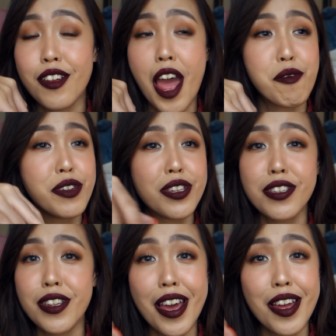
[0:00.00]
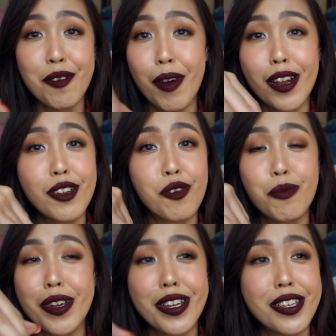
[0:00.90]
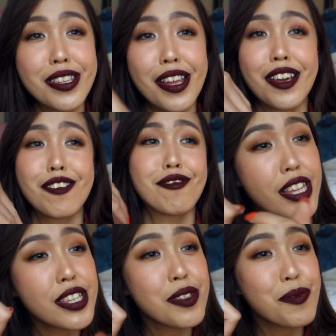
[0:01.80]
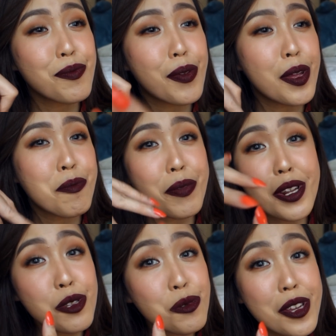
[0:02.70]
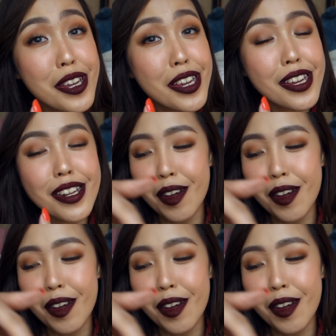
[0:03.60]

ever since then Bali for me is like, it's been bittersweet,